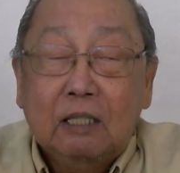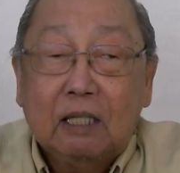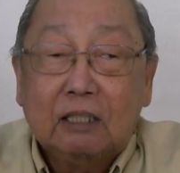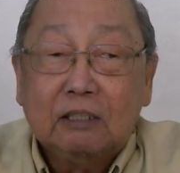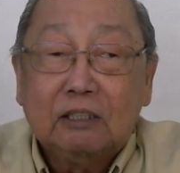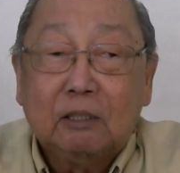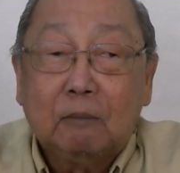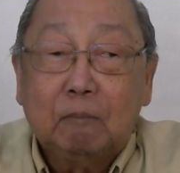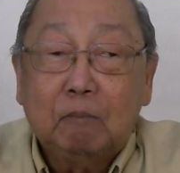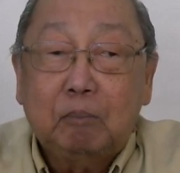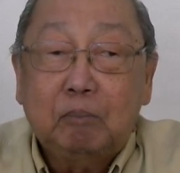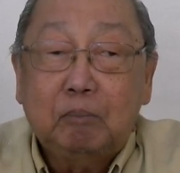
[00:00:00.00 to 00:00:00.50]

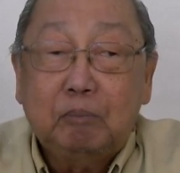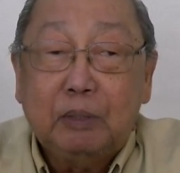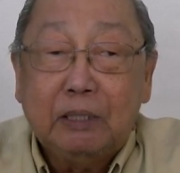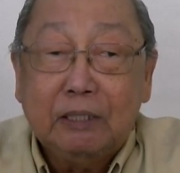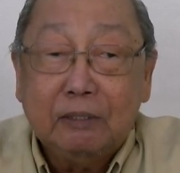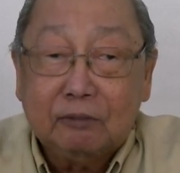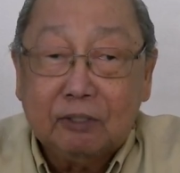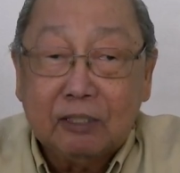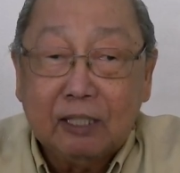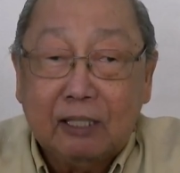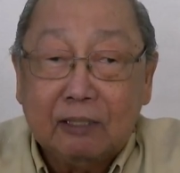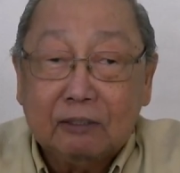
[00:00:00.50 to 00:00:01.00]
as a
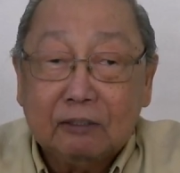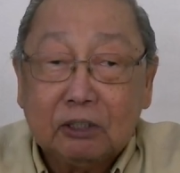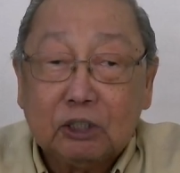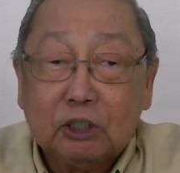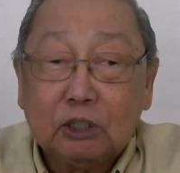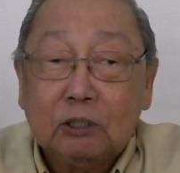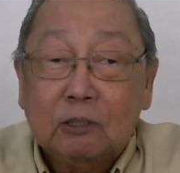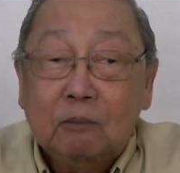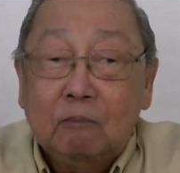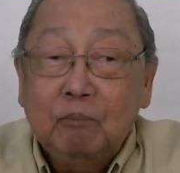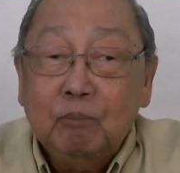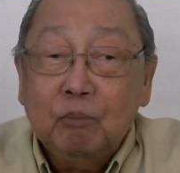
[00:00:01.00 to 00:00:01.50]

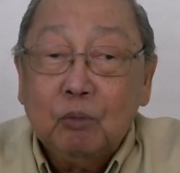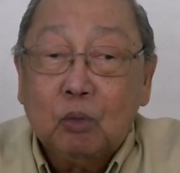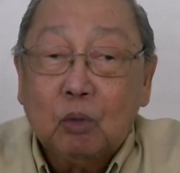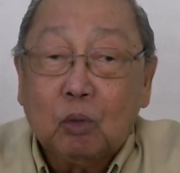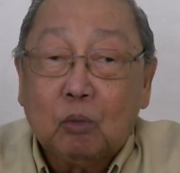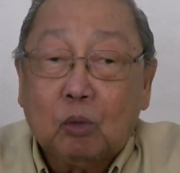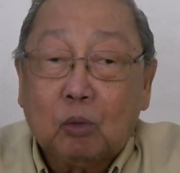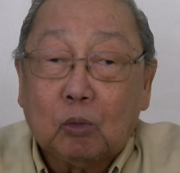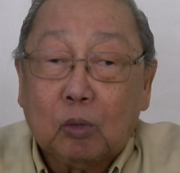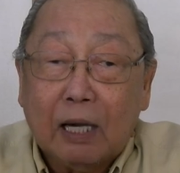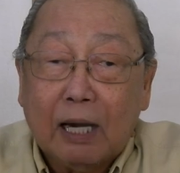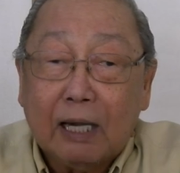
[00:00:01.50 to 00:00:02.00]
pretense
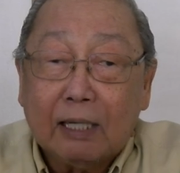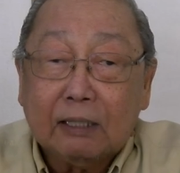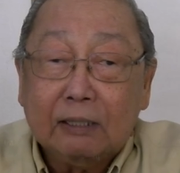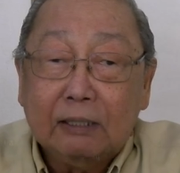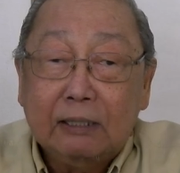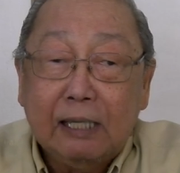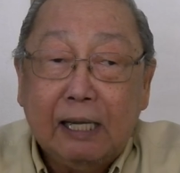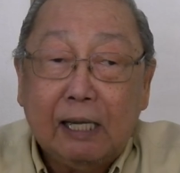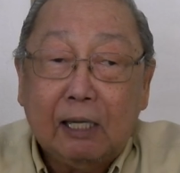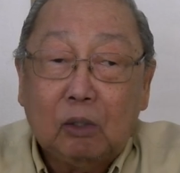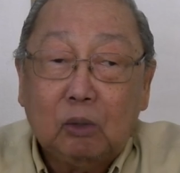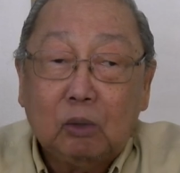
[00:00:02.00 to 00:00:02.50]
to
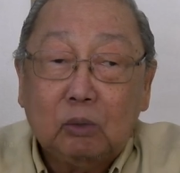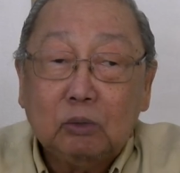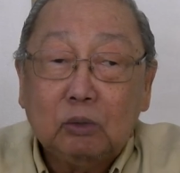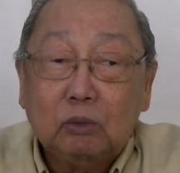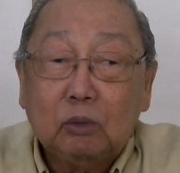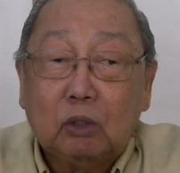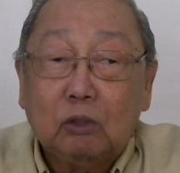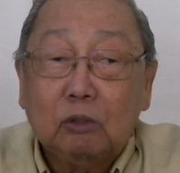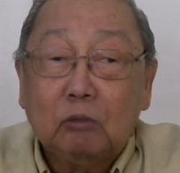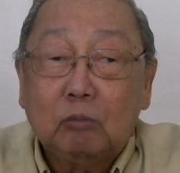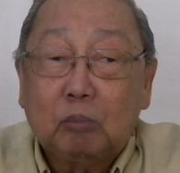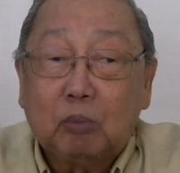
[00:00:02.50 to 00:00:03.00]
crack
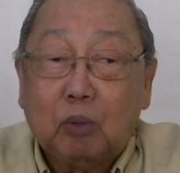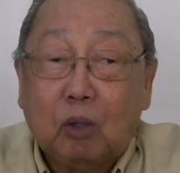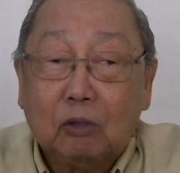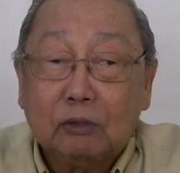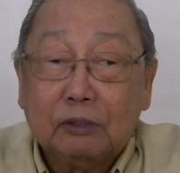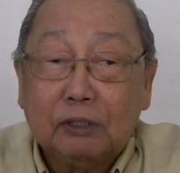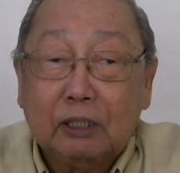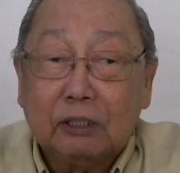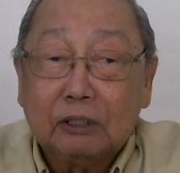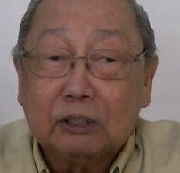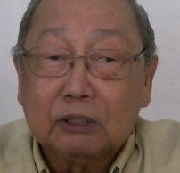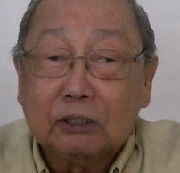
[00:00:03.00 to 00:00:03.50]
down on
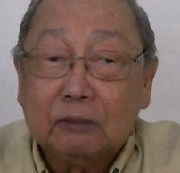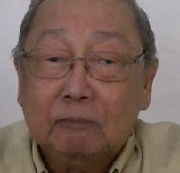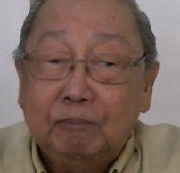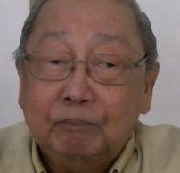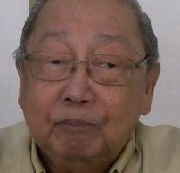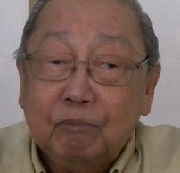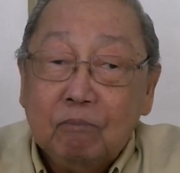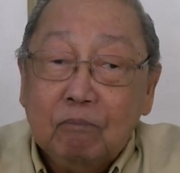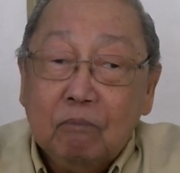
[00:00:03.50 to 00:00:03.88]
protest,